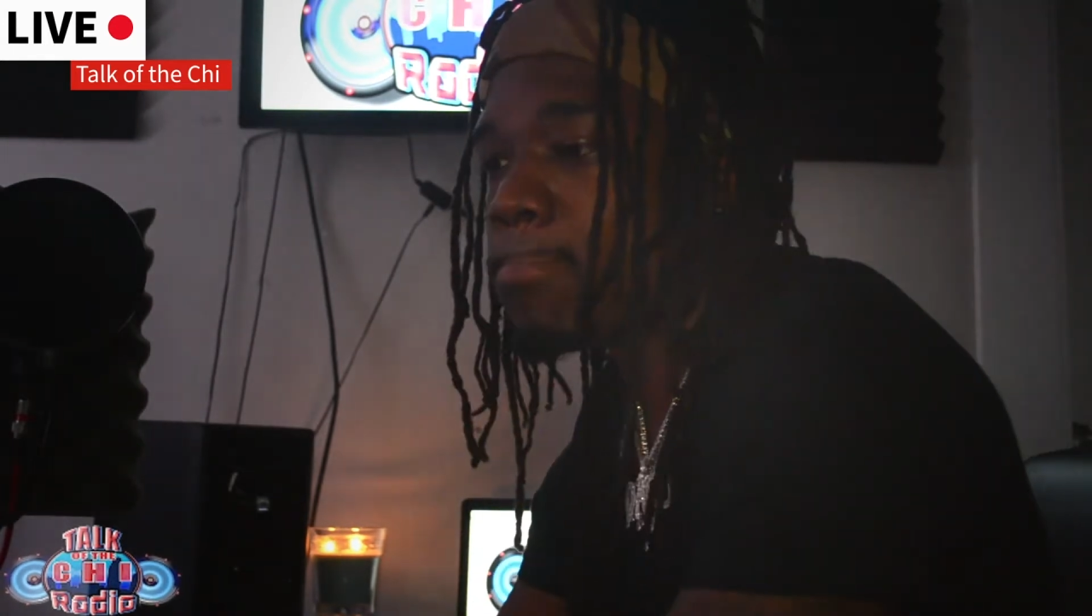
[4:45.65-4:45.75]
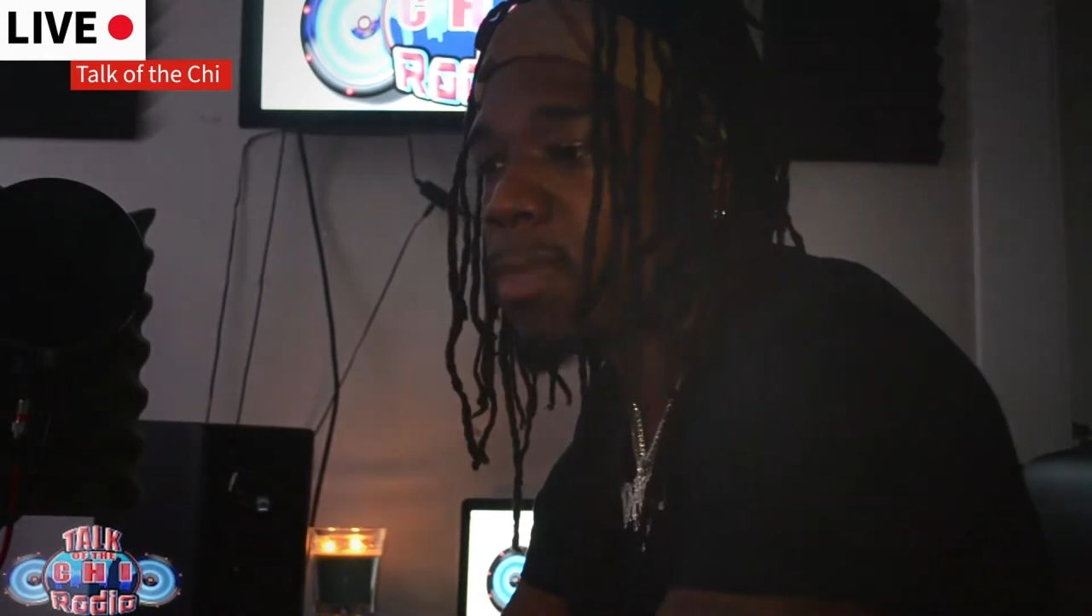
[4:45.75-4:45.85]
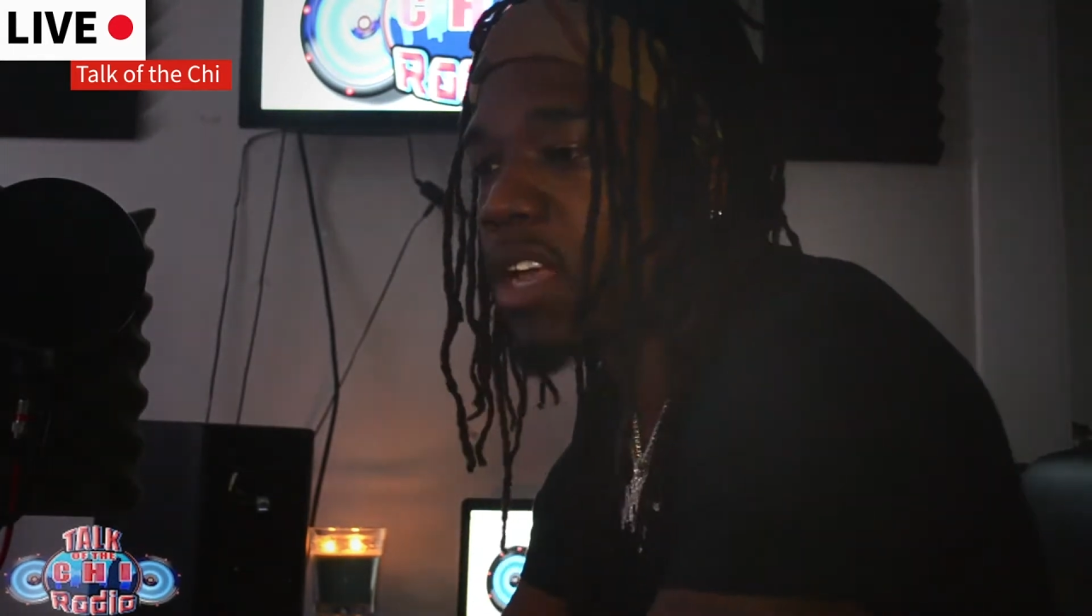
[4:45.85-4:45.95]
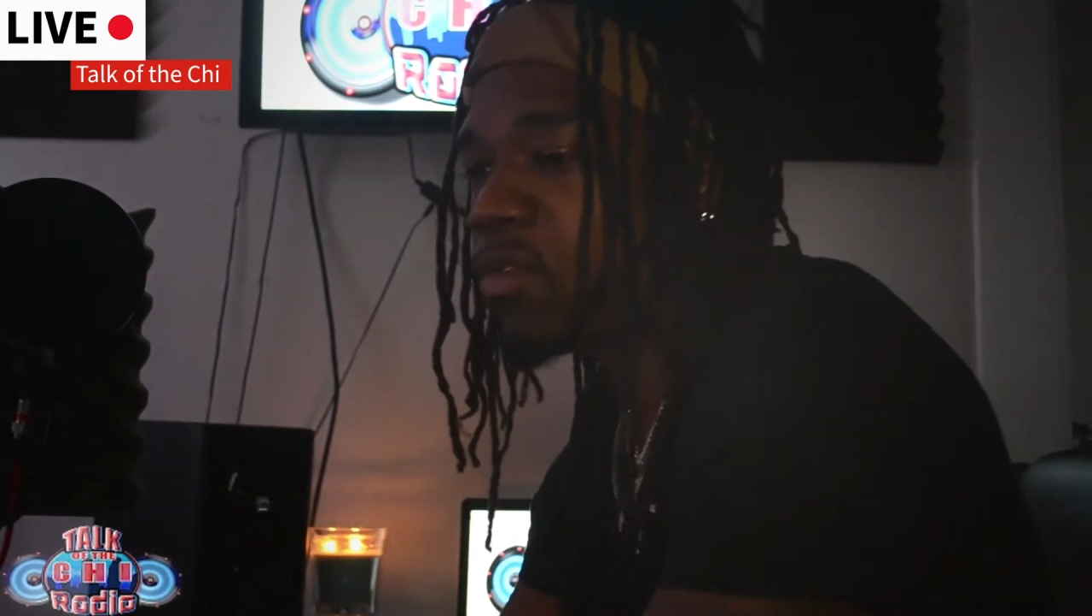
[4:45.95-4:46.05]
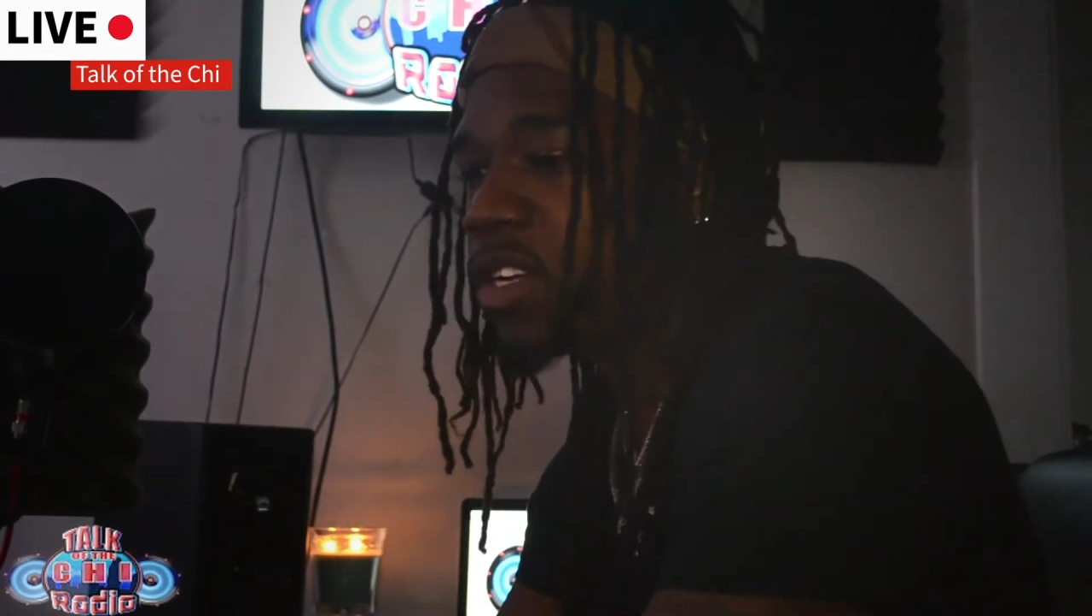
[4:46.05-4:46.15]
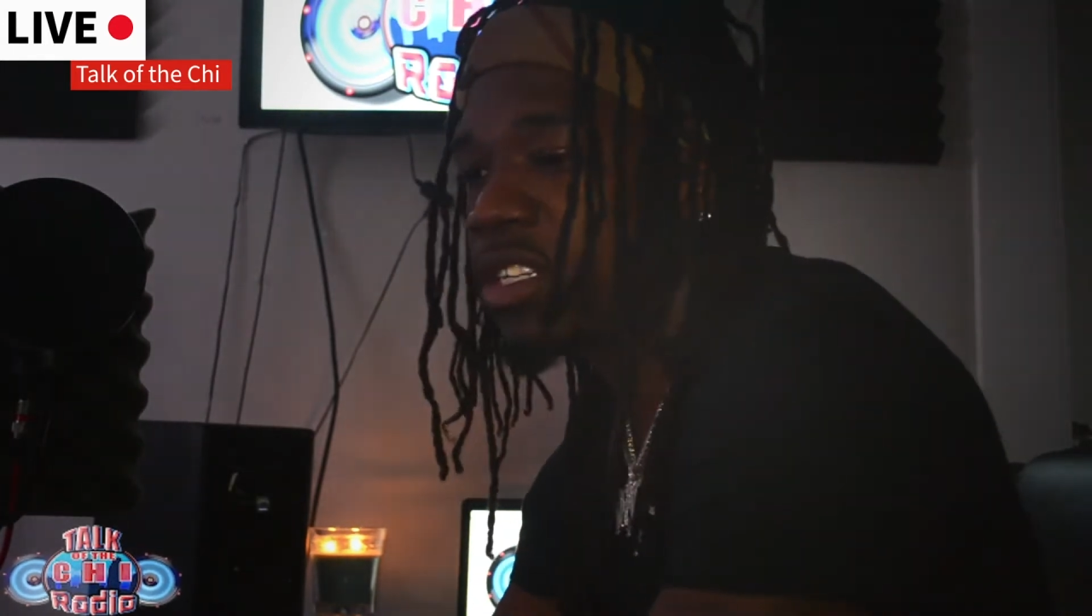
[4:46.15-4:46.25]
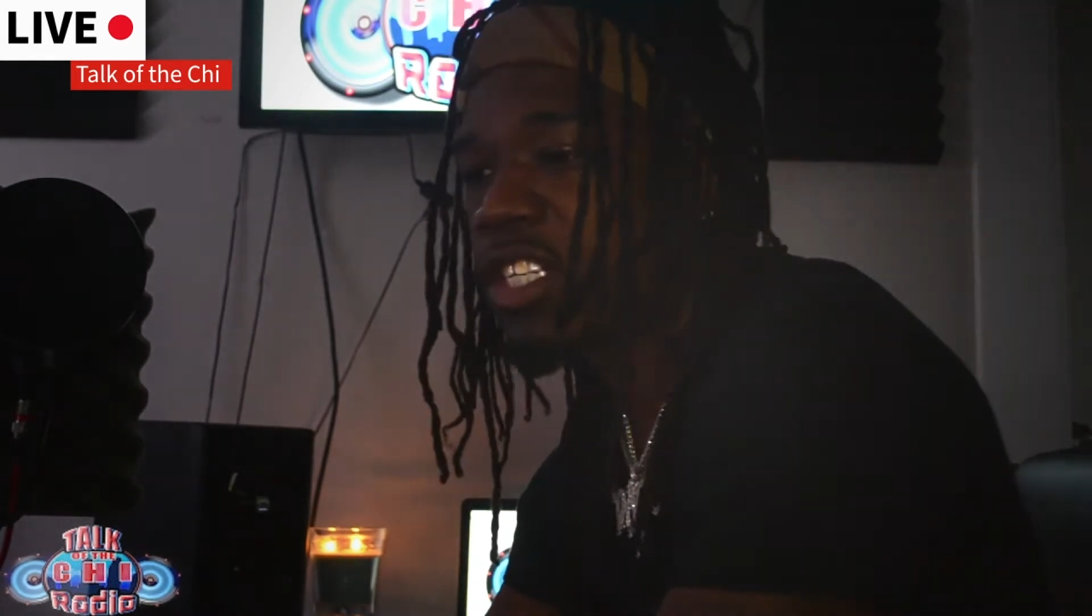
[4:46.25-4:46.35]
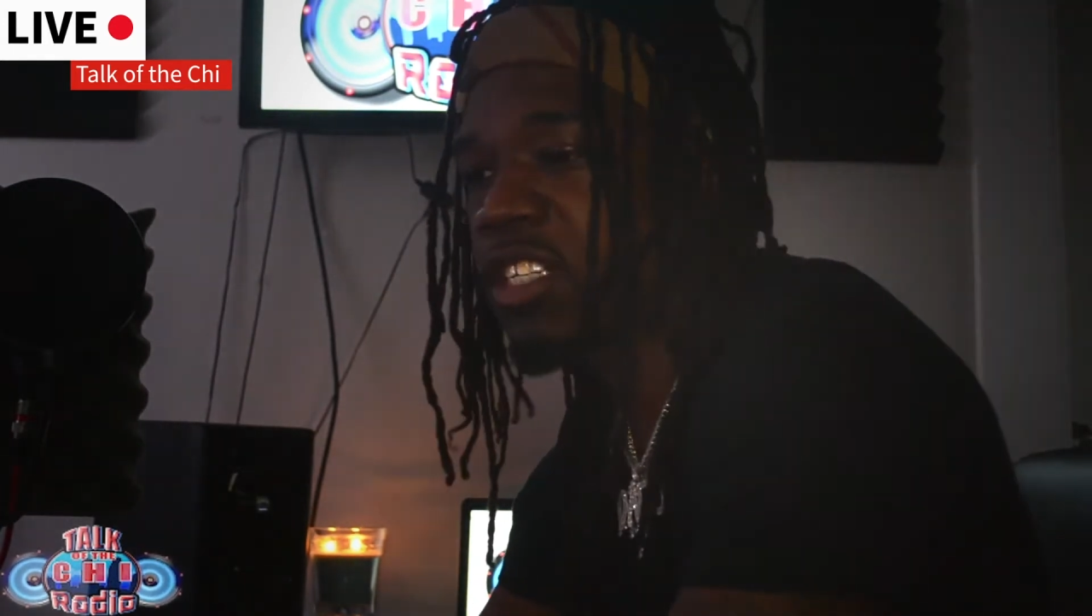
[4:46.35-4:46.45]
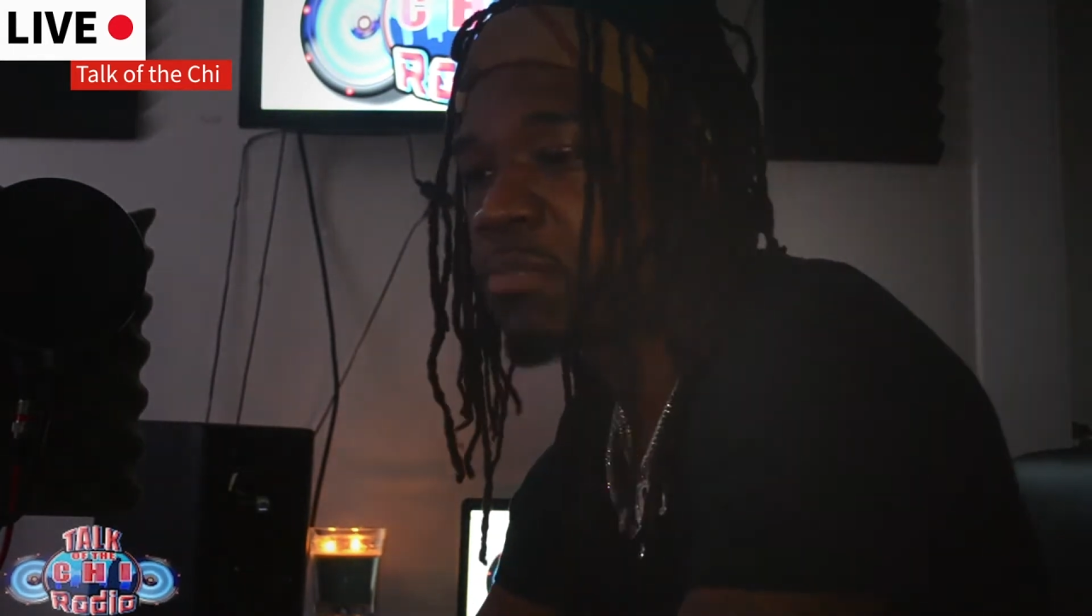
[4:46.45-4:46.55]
and really just